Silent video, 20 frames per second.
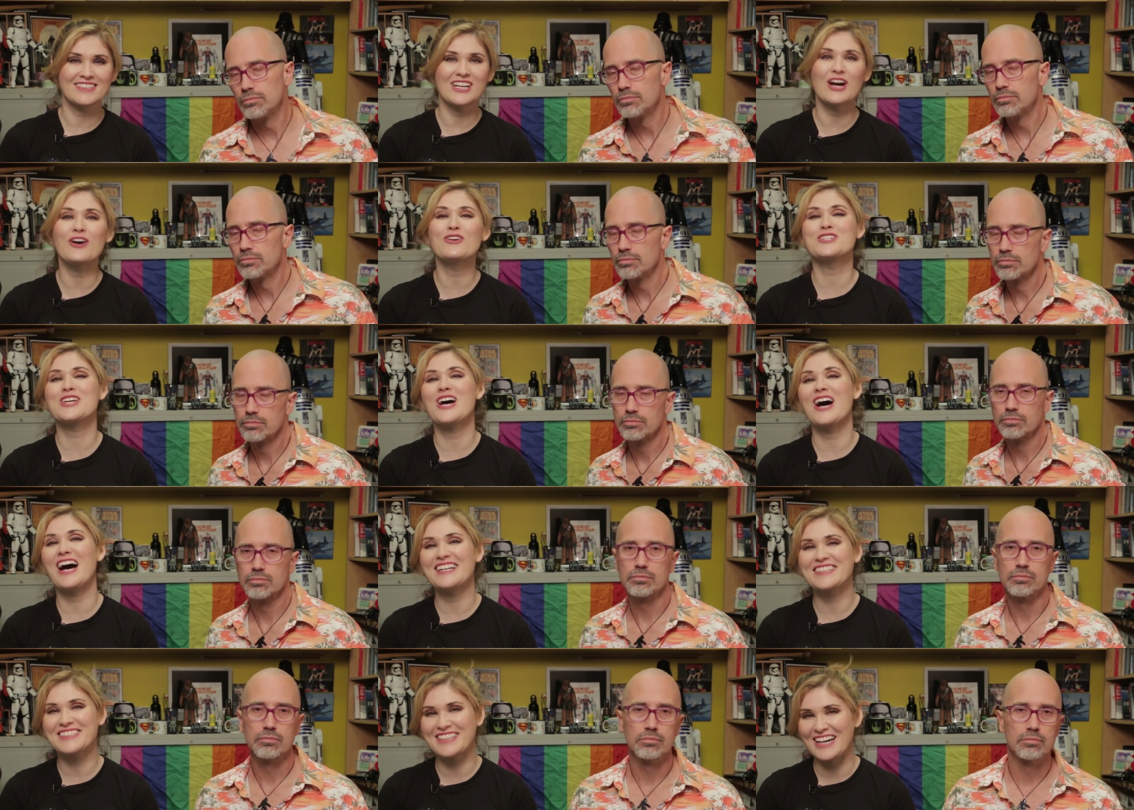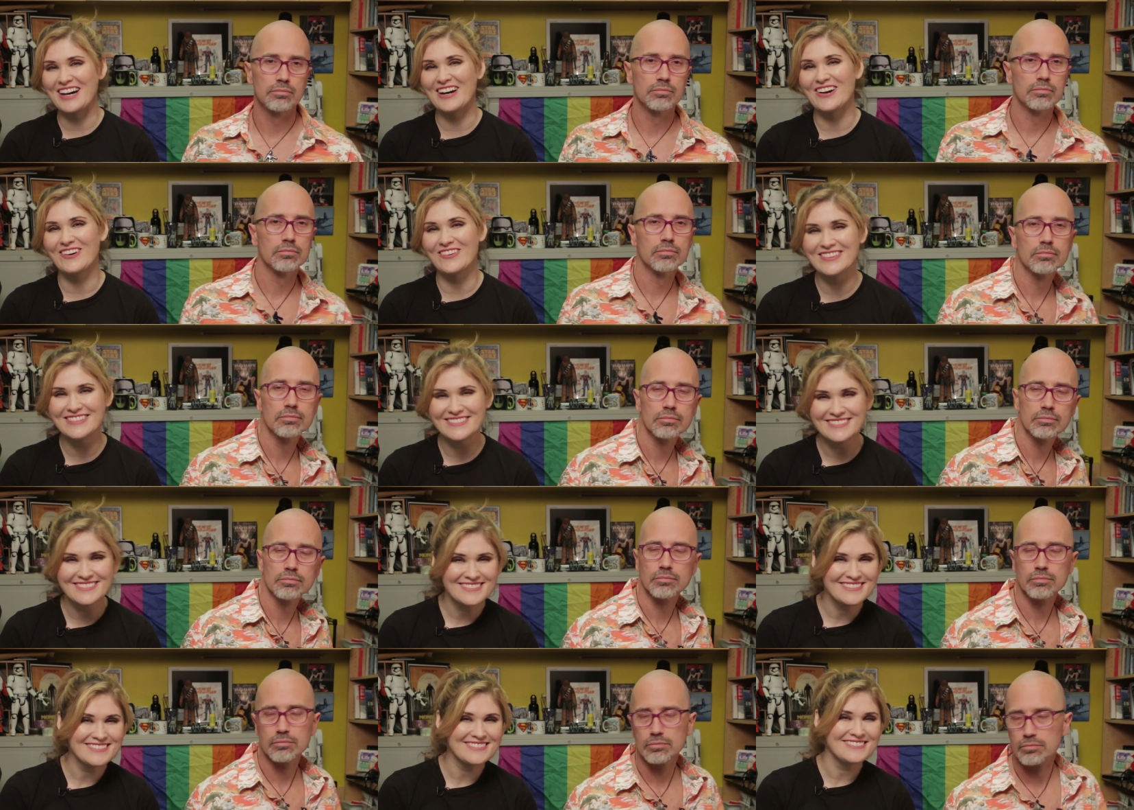Speaker 1: Go, Todd, go.
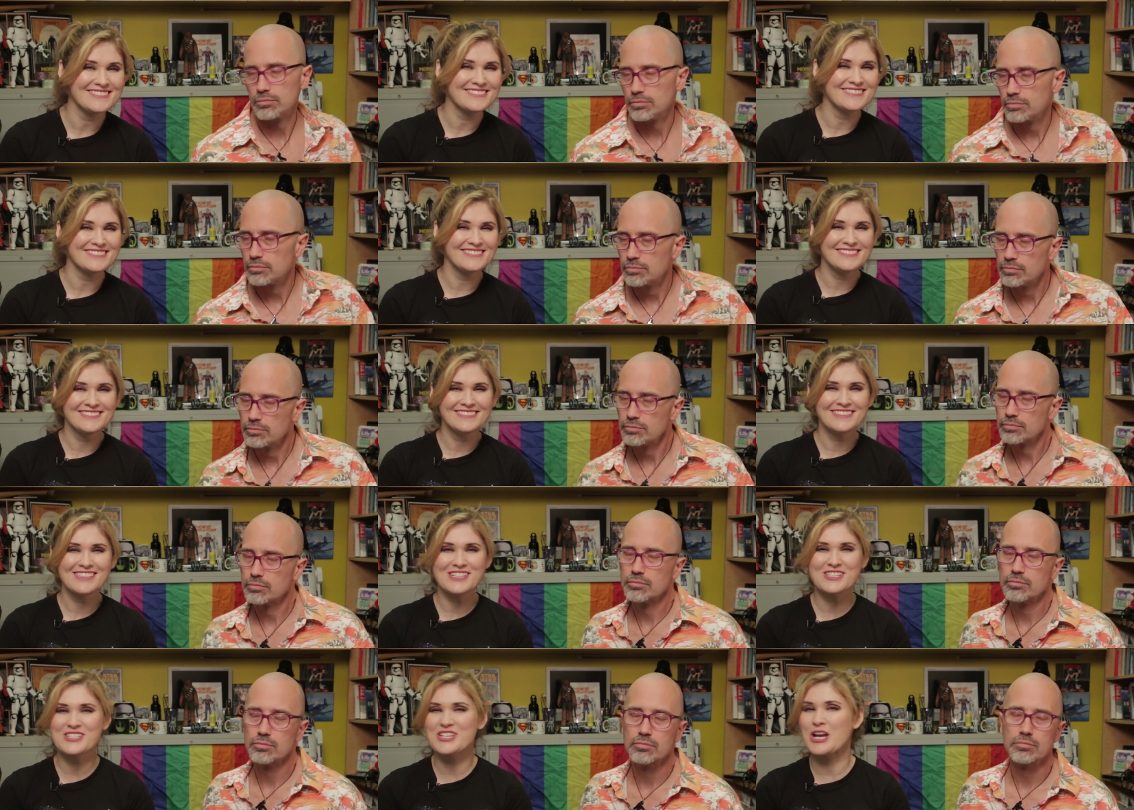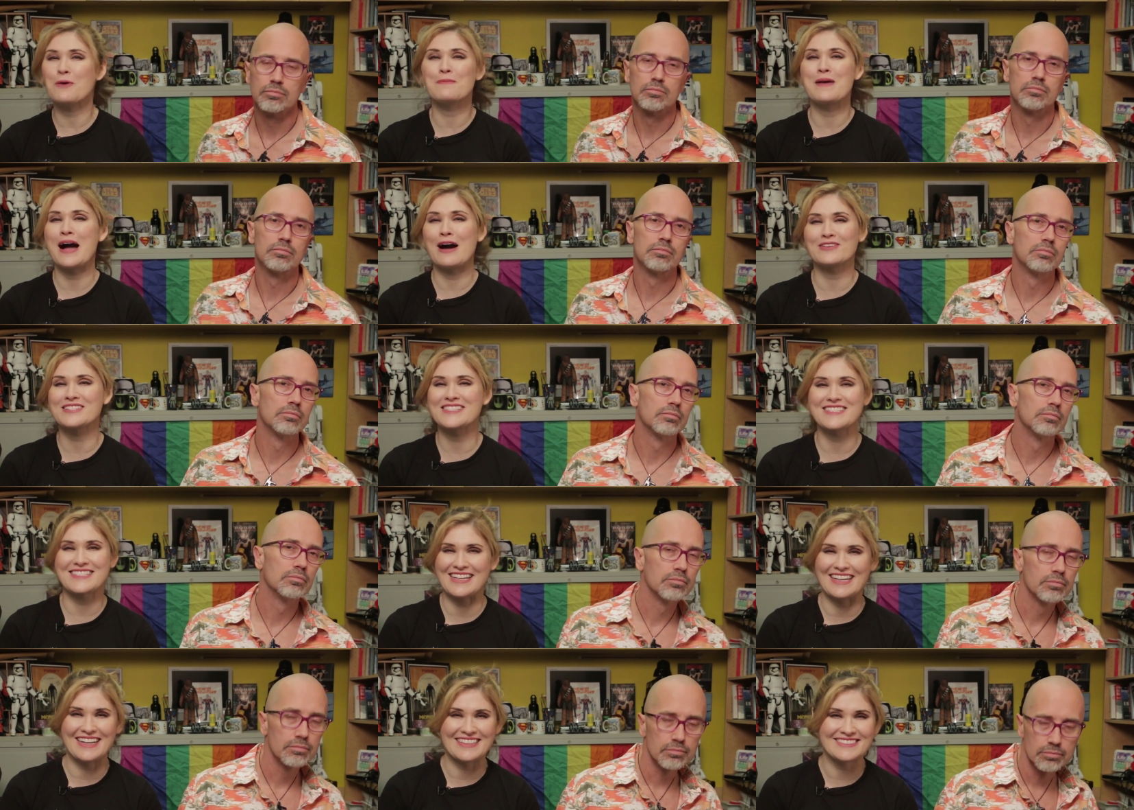Show him how
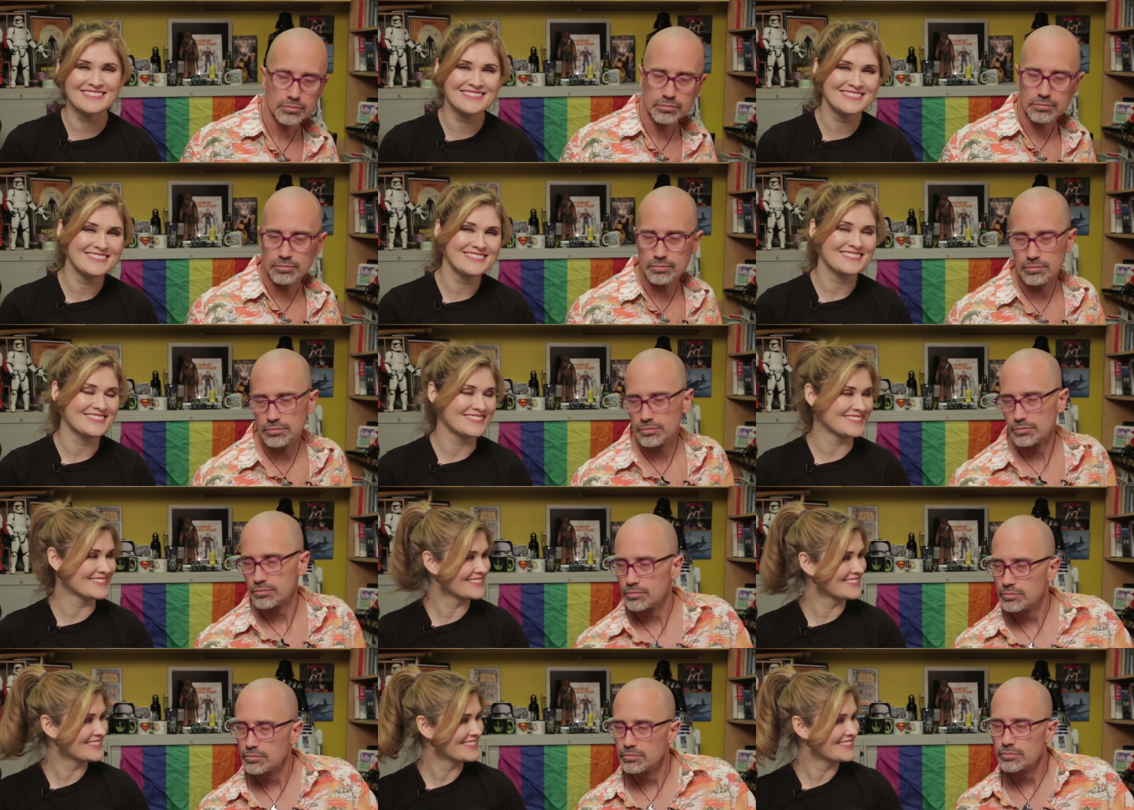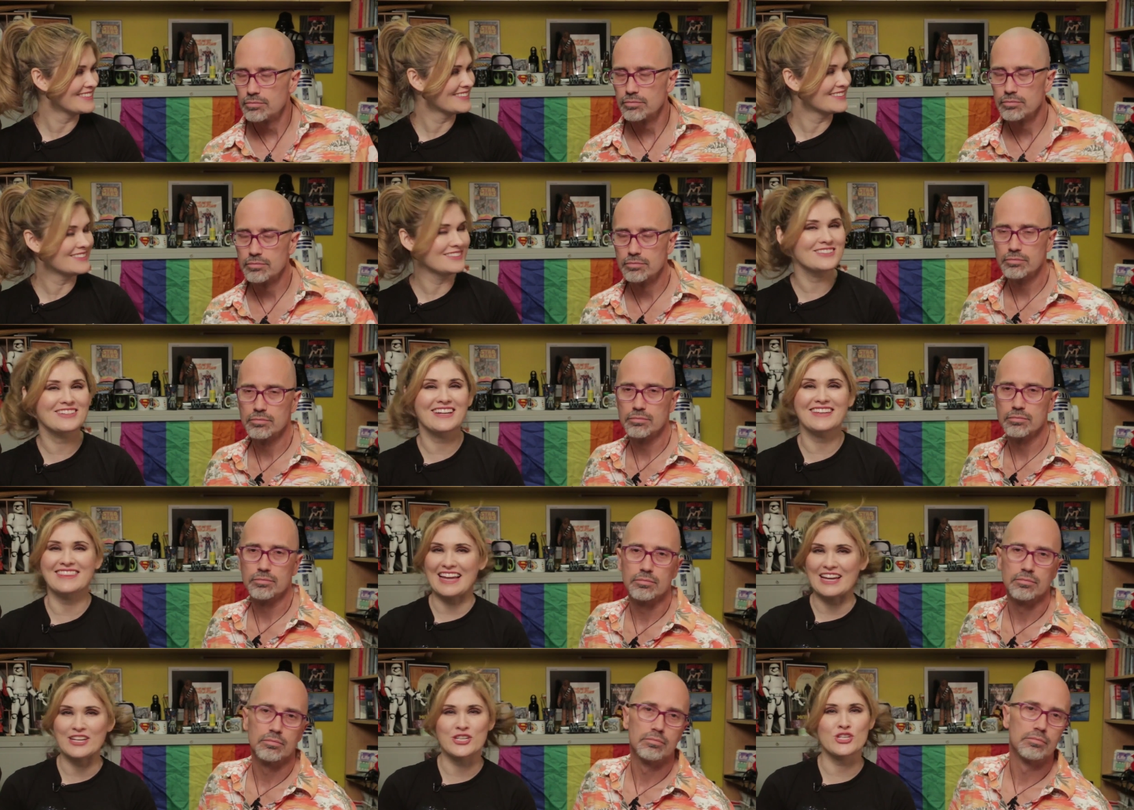it's done.
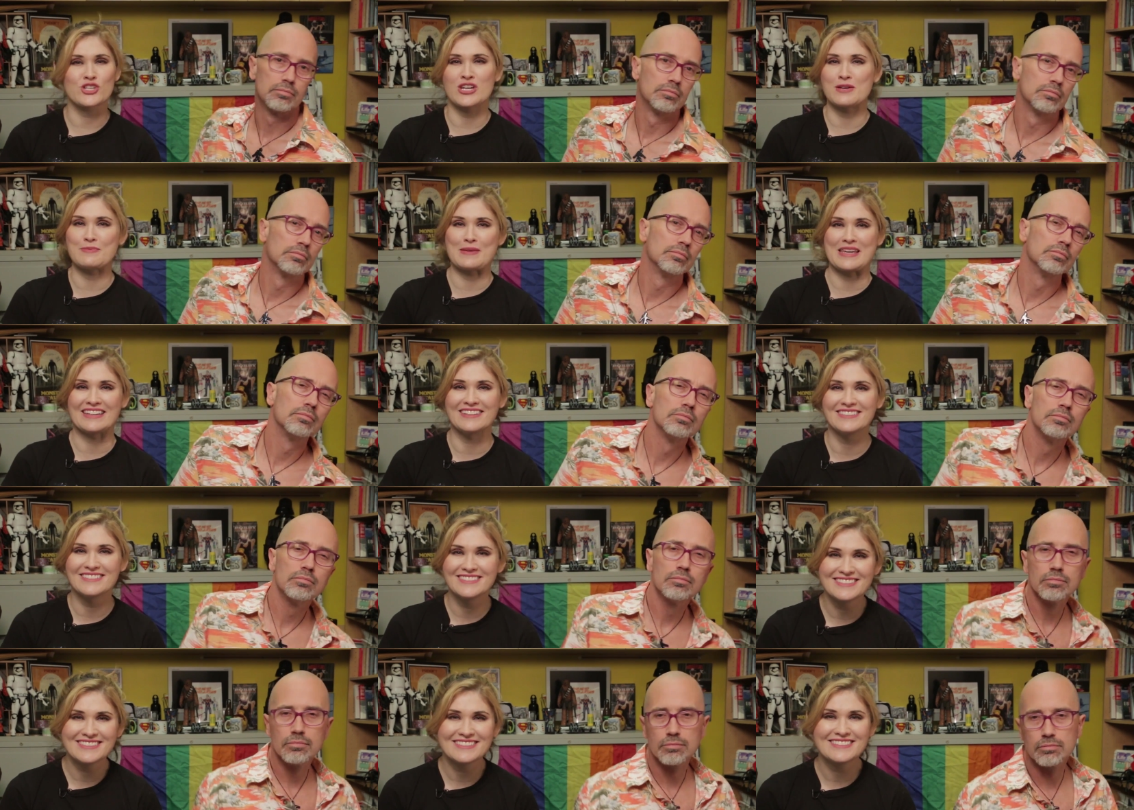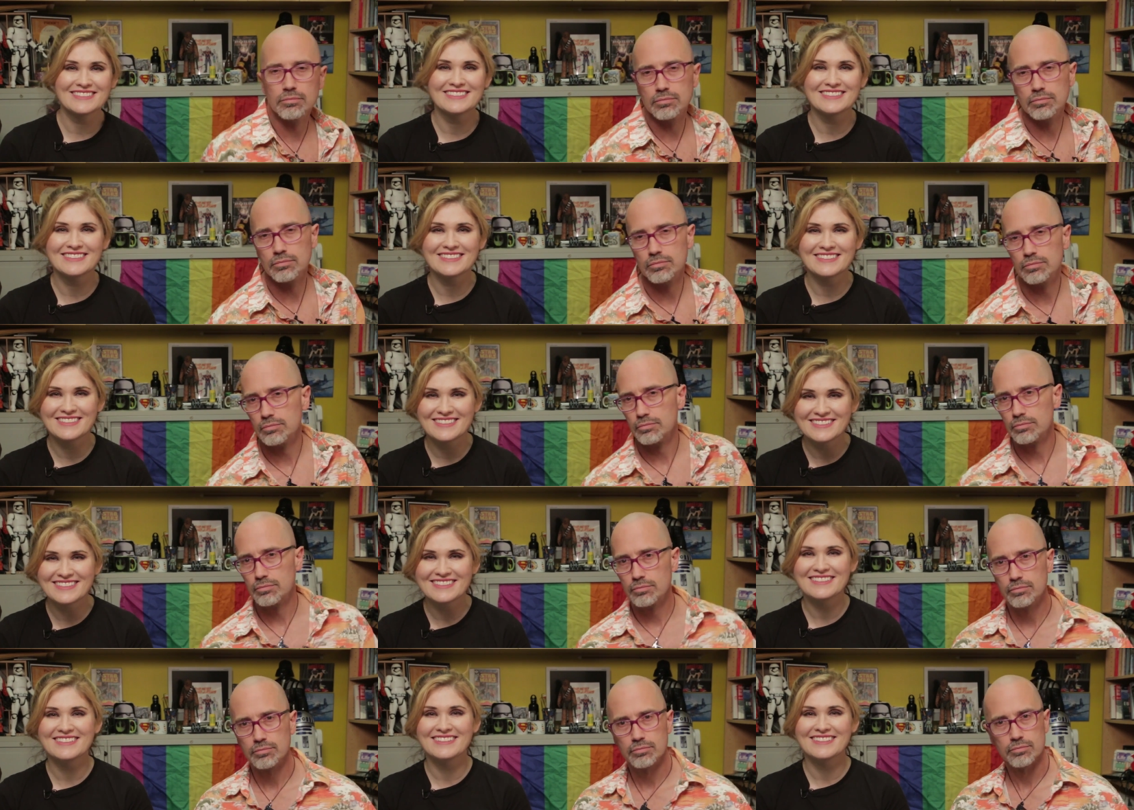Look at that shimmy.
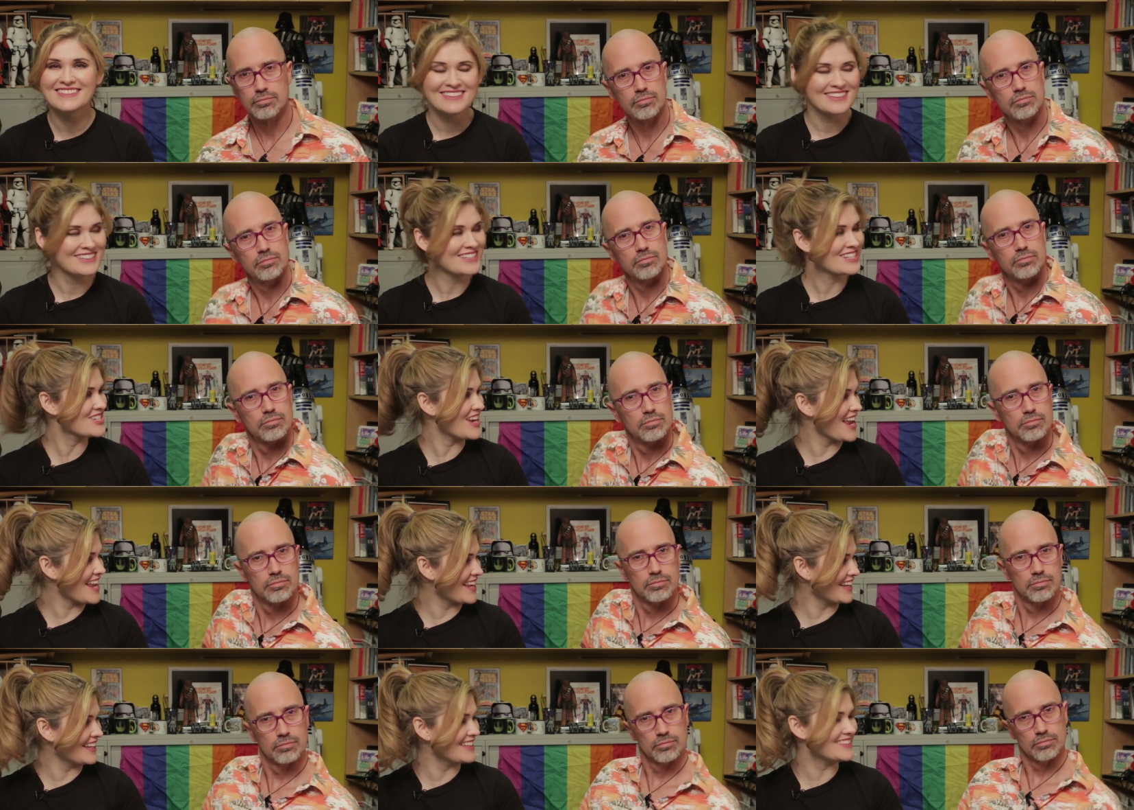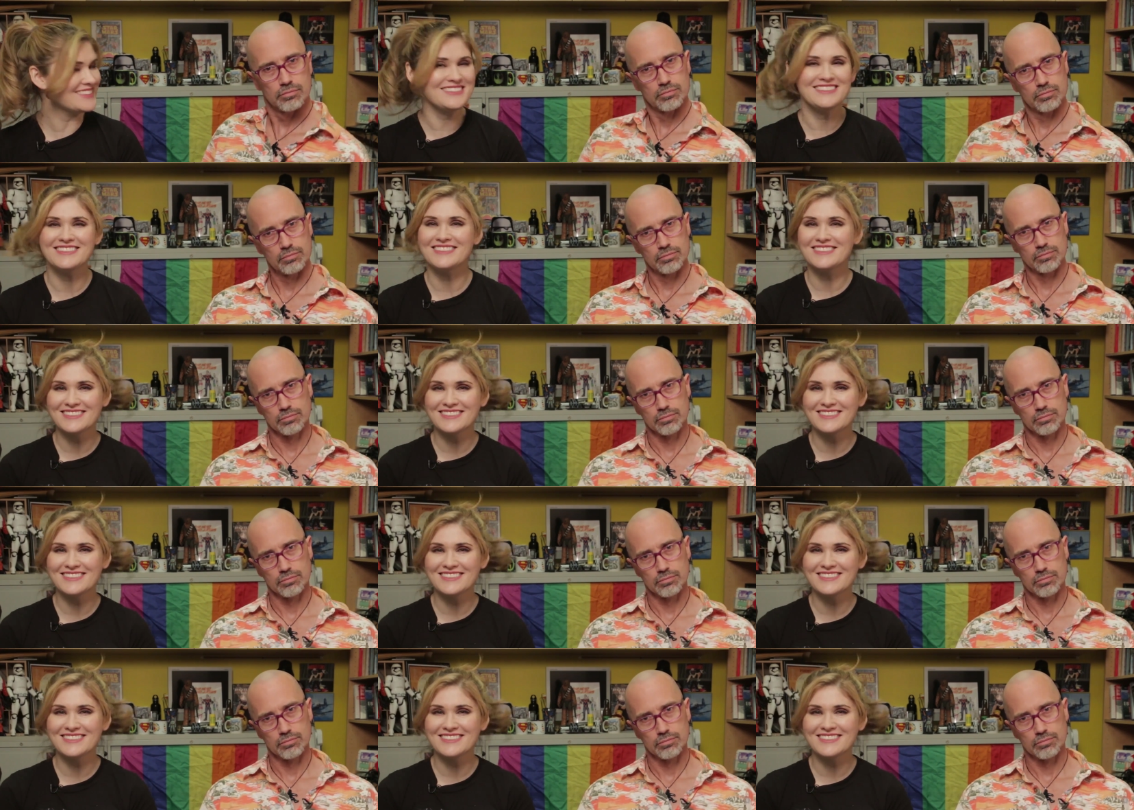Shake it.